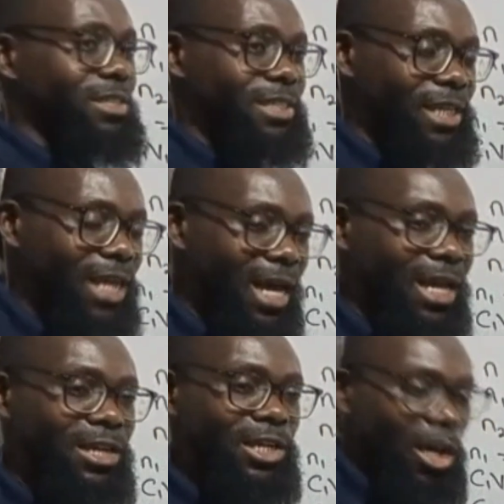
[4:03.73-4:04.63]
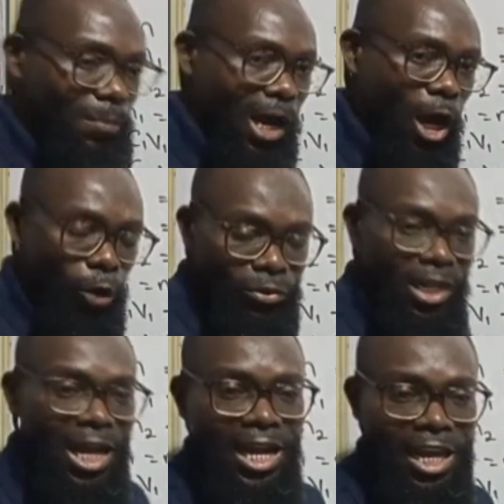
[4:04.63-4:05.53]
the number of
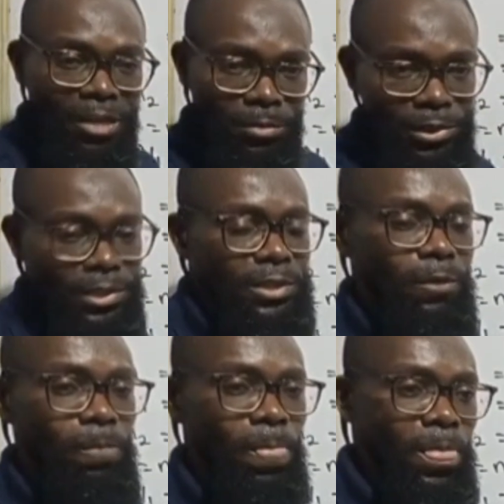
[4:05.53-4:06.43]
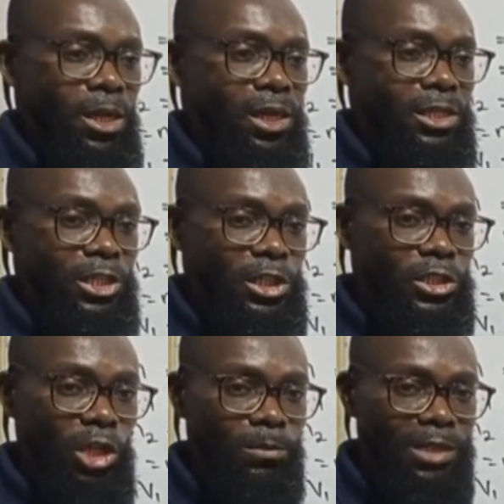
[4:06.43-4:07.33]
times the
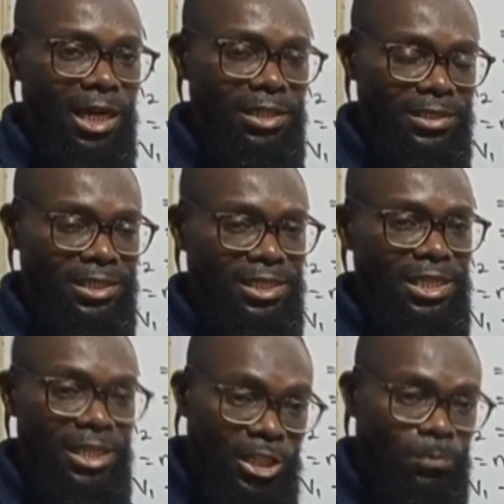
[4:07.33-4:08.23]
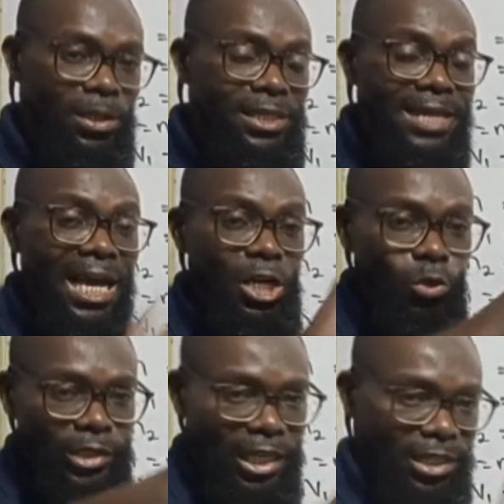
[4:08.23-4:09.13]
substance is being
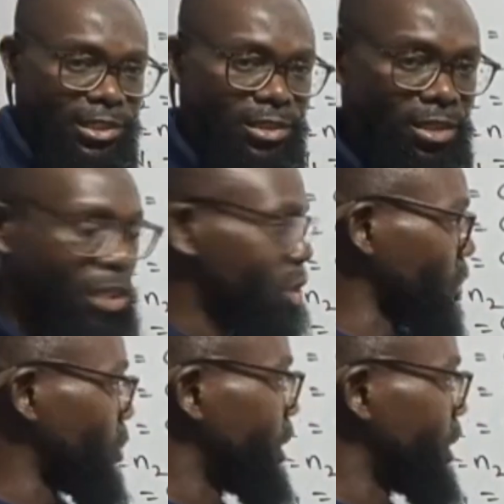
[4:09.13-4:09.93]
diluted. So